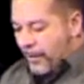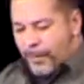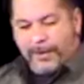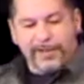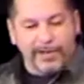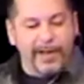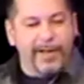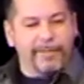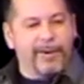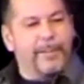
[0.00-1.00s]
Or, as
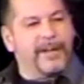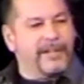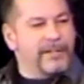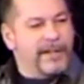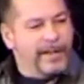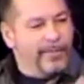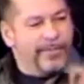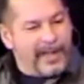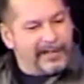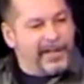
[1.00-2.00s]
uh, a friend of mine says,
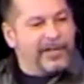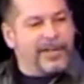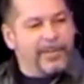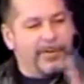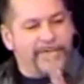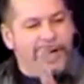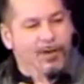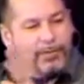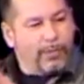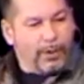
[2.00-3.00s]
we've got to teach them to
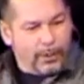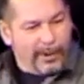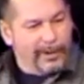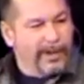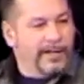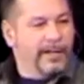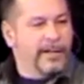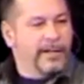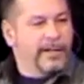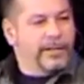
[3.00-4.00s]
fail forward,
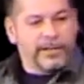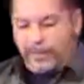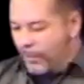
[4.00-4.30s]
to